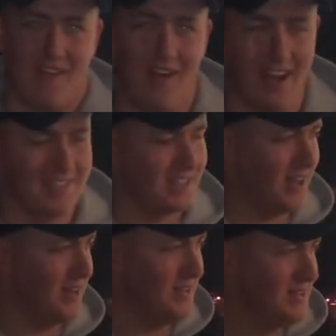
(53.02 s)
All right.
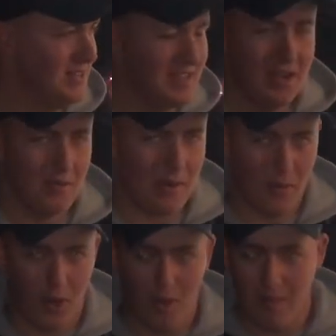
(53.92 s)
So we're
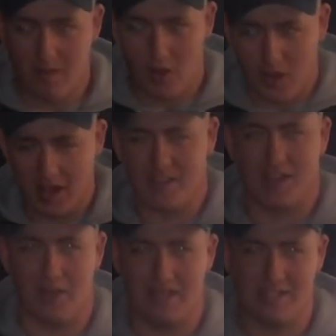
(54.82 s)
warm. I've got another
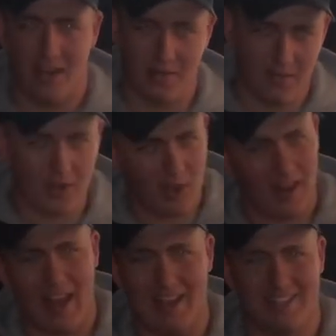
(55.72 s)
coat inside. We've got the
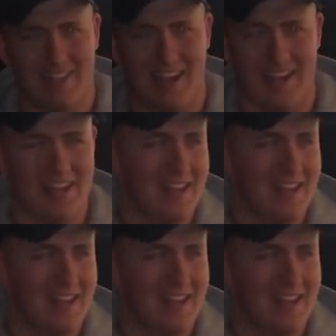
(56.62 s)
layers today.